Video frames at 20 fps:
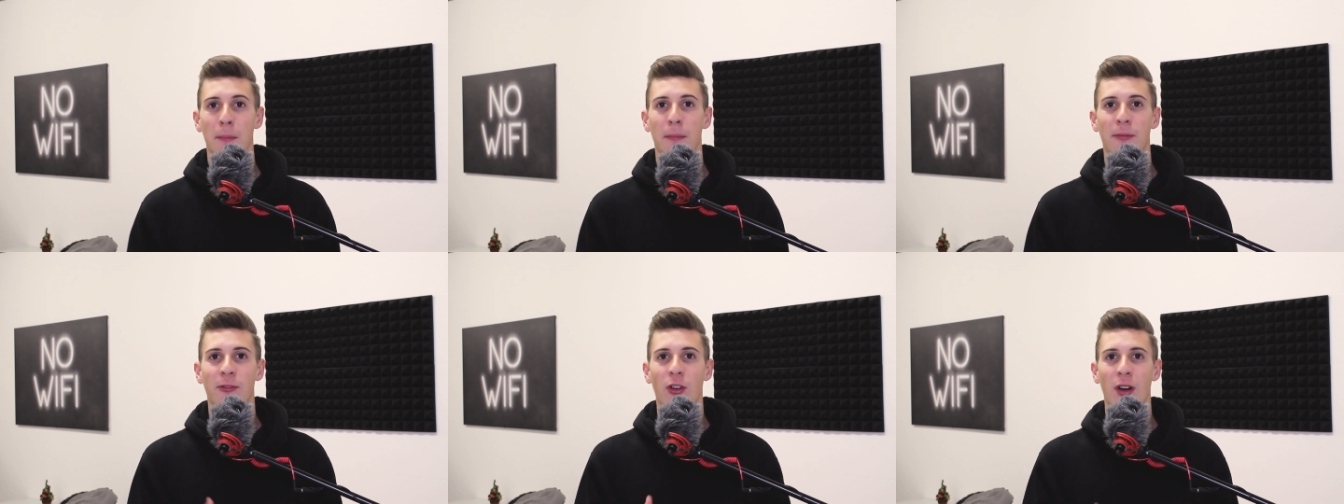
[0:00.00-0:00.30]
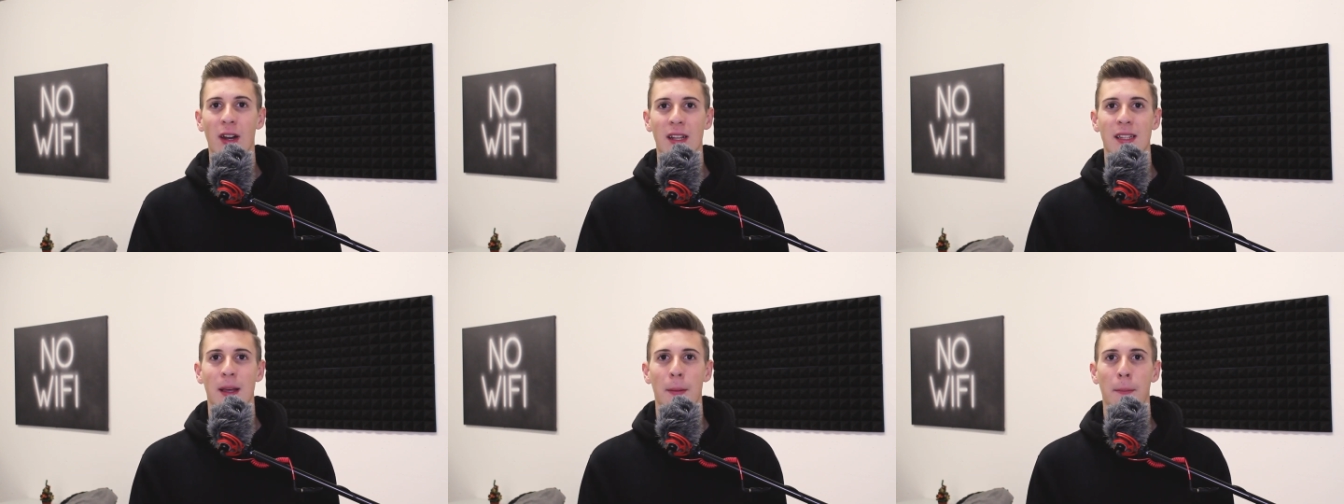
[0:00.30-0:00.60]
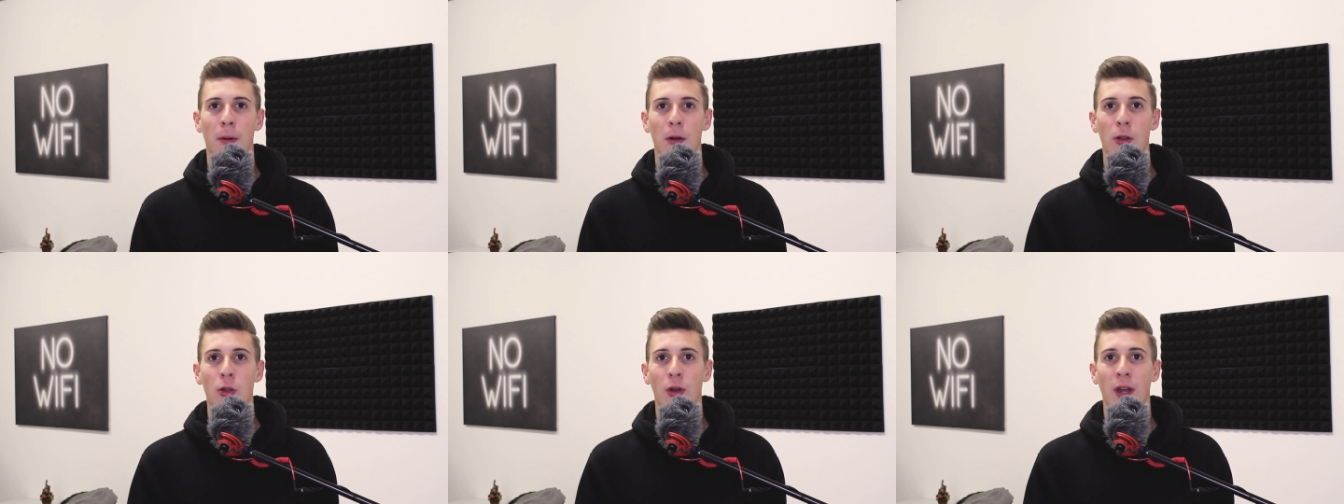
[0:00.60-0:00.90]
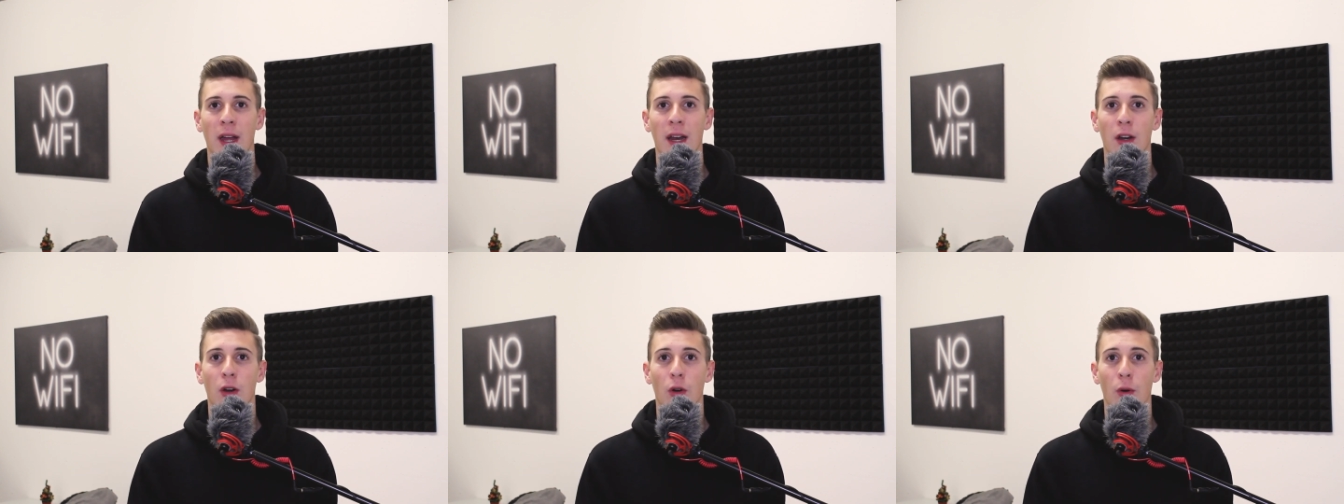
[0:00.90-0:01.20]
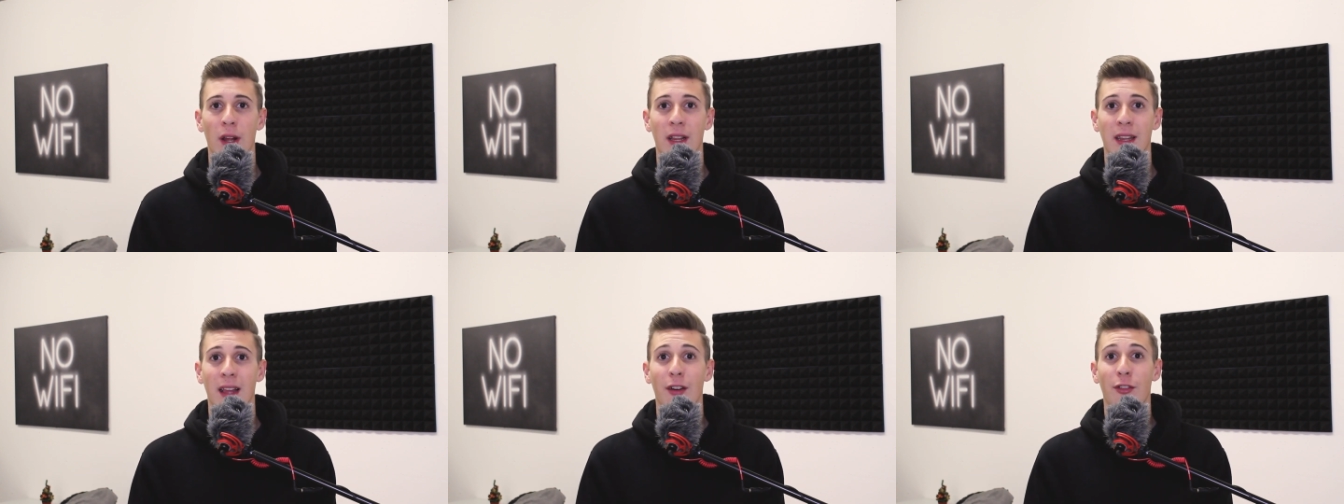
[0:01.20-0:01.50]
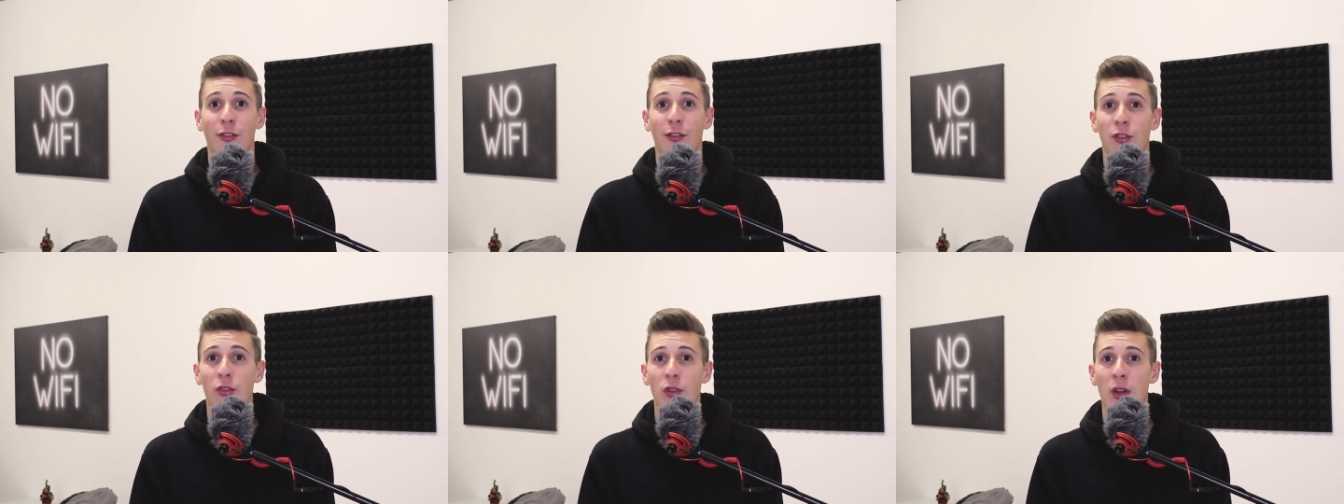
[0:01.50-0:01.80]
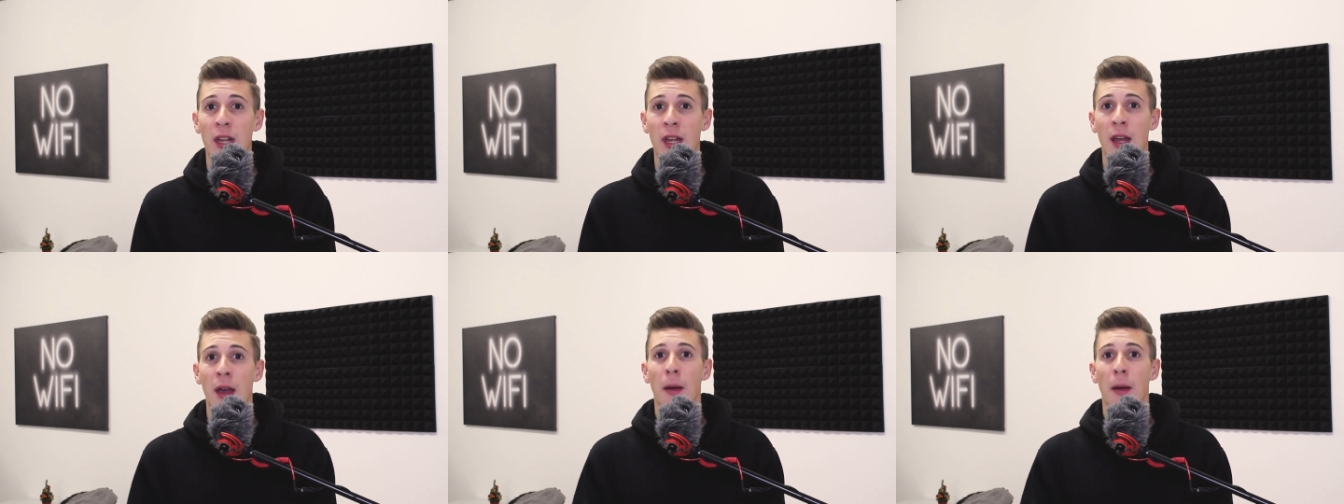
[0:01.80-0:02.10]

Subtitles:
For example, you can create a free